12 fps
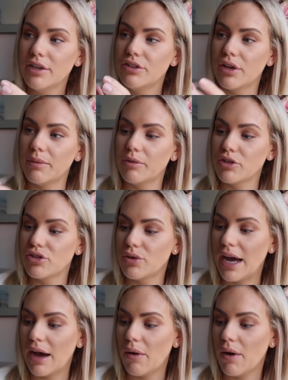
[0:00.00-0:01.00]
so I'm not sure
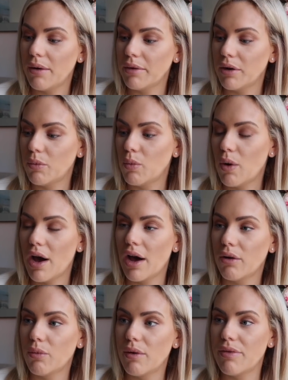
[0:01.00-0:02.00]
how I'm going to
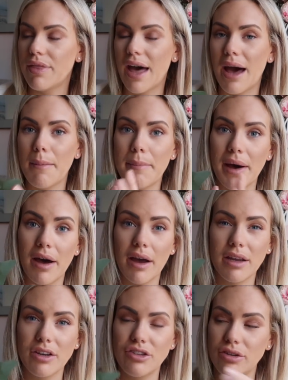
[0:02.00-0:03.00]
work with that, but I
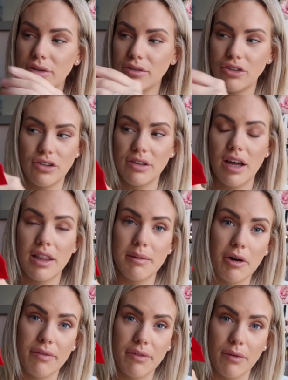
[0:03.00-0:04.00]
could just cut them
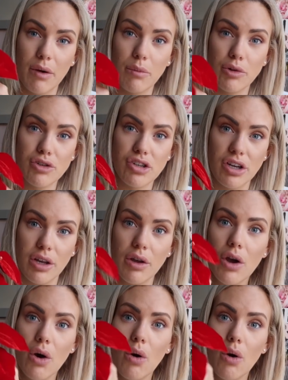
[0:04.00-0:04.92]
off if I want to,